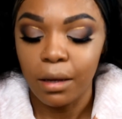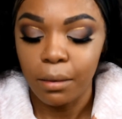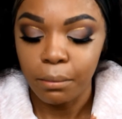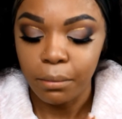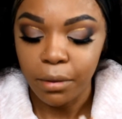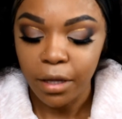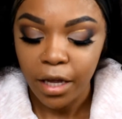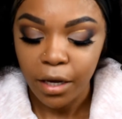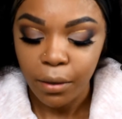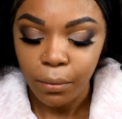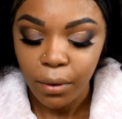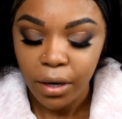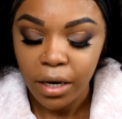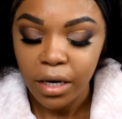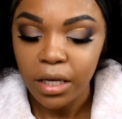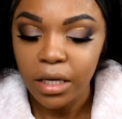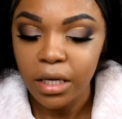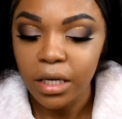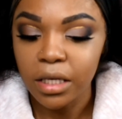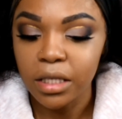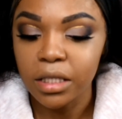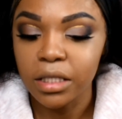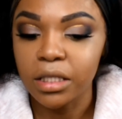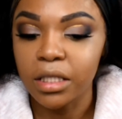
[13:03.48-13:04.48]
Black
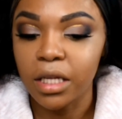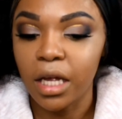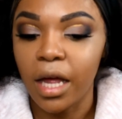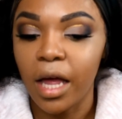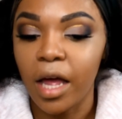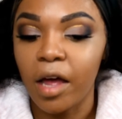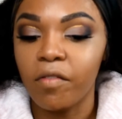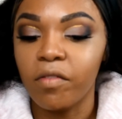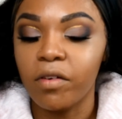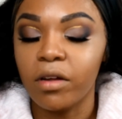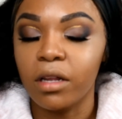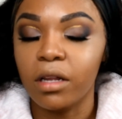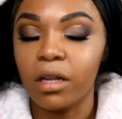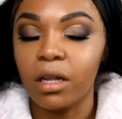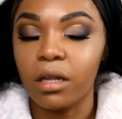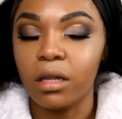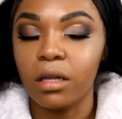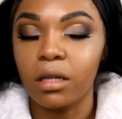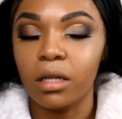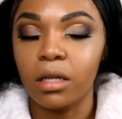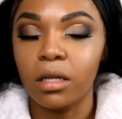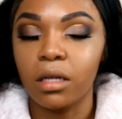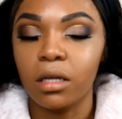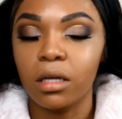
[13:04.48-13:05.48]
Radiance, they have
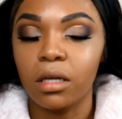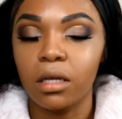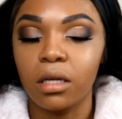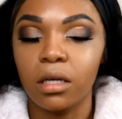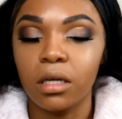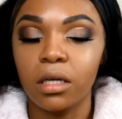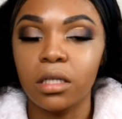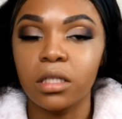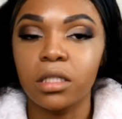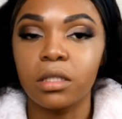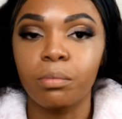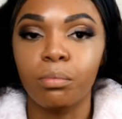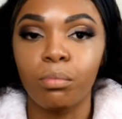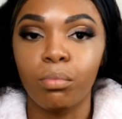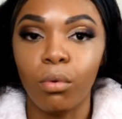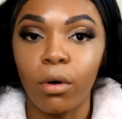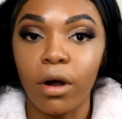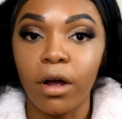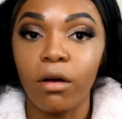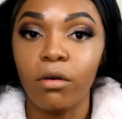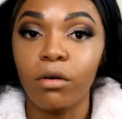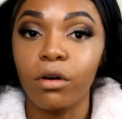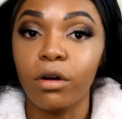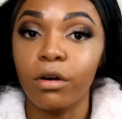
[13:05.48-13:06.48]
it's
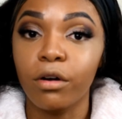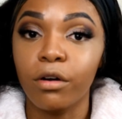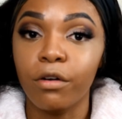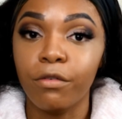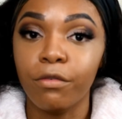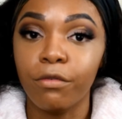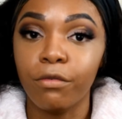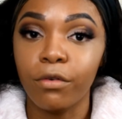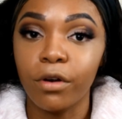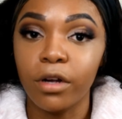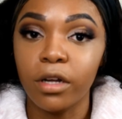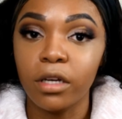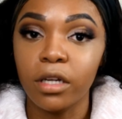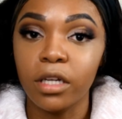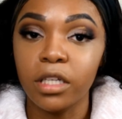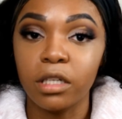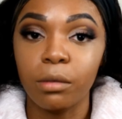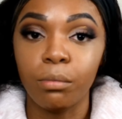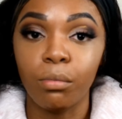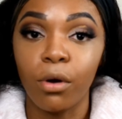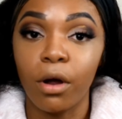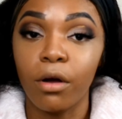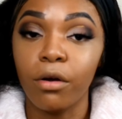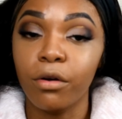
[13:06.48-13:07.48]
brown girl friendly. It's a
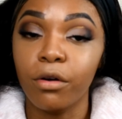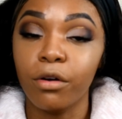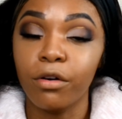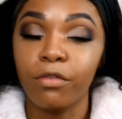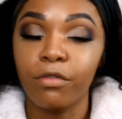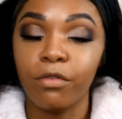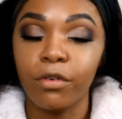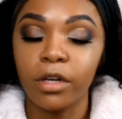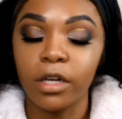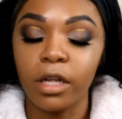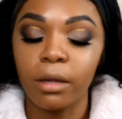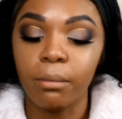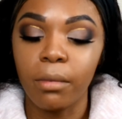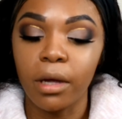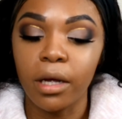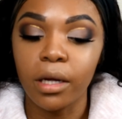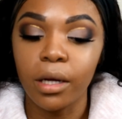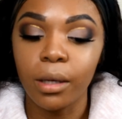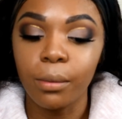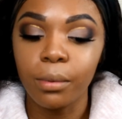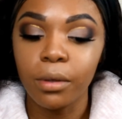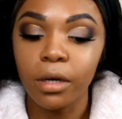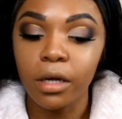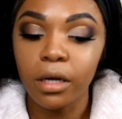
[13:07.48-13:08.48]
brown girl friendly
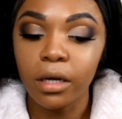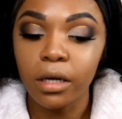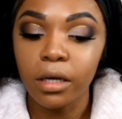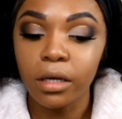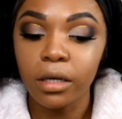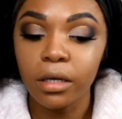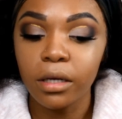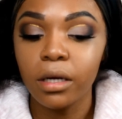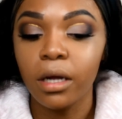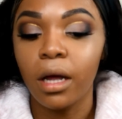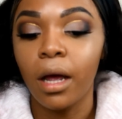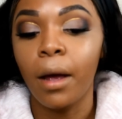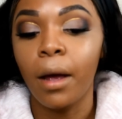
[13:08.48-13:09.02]
makeup line.